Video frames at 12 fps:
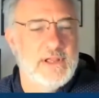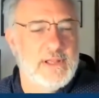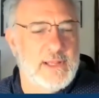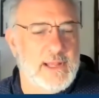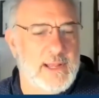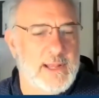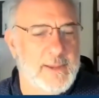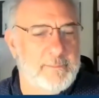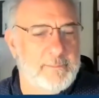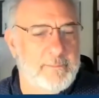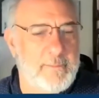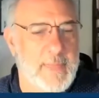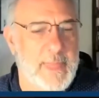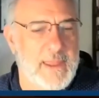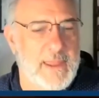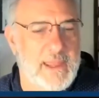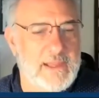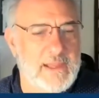um,
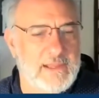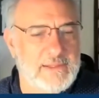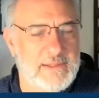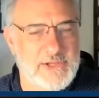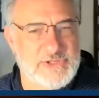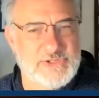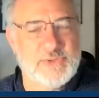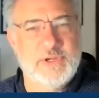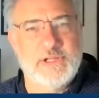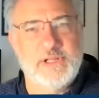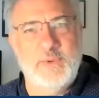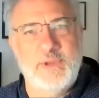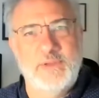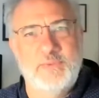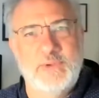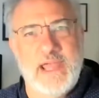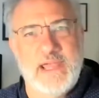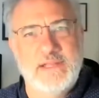historically we
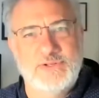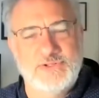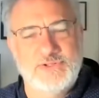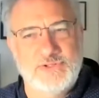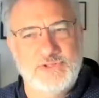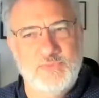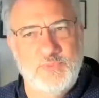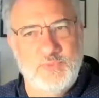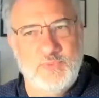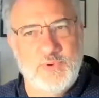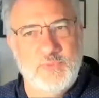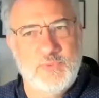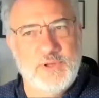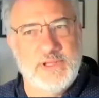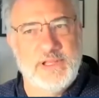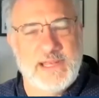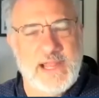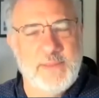we had we
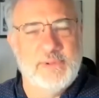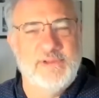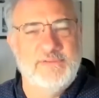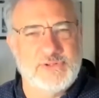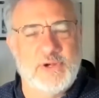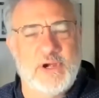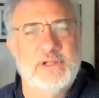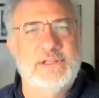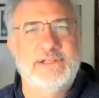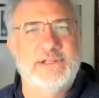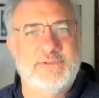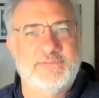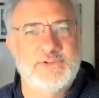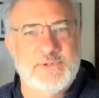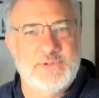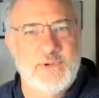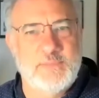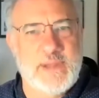really and i believe strongly in the difference
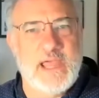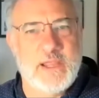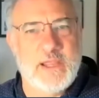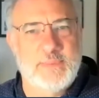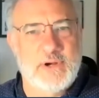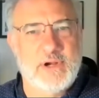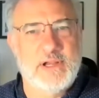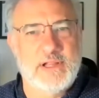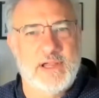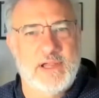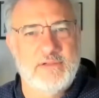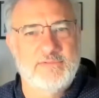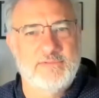between backup and archive